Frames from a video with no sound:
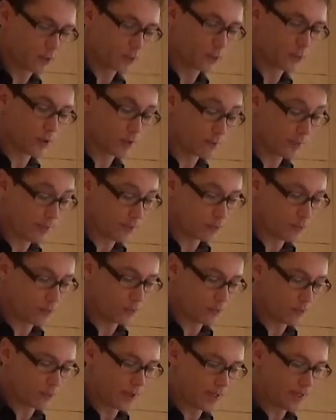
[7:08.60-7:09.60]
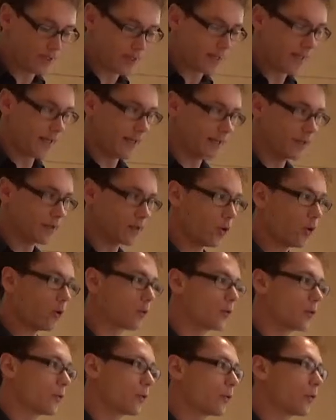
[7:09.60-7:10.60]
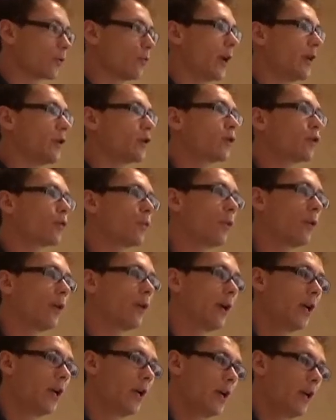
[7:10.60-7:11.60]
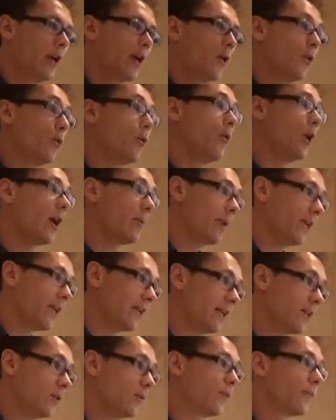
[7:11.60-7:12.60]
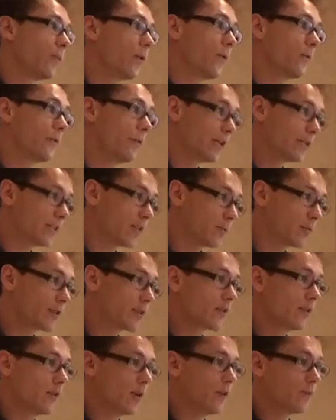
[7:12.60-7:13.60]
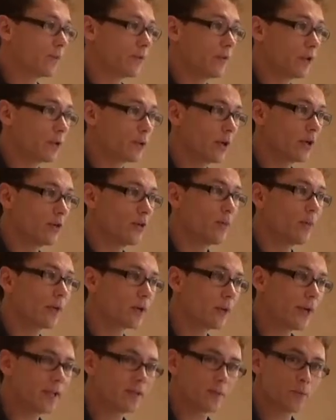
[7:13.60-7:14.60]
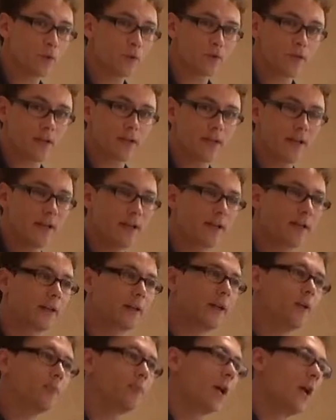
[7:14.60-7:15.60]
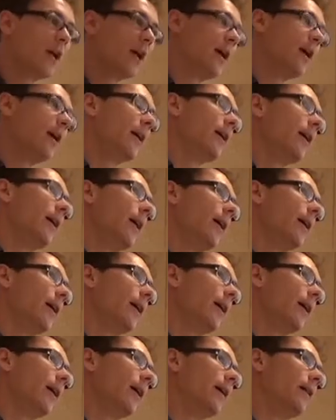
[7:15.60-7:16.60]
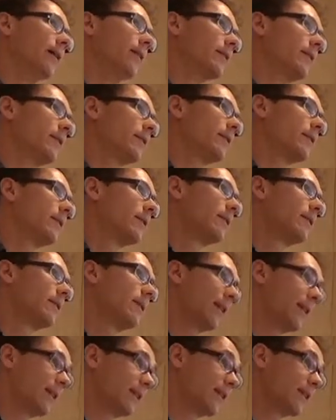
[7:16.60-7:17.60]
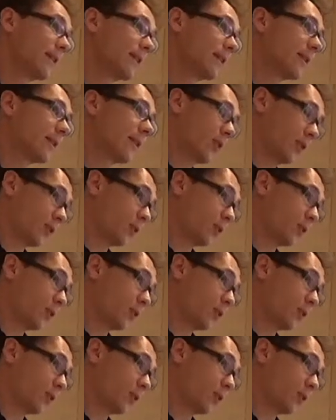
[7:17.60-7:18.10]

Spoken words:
to respect human rights and also to ensure remedy for victims of eventual human rights abuses. And since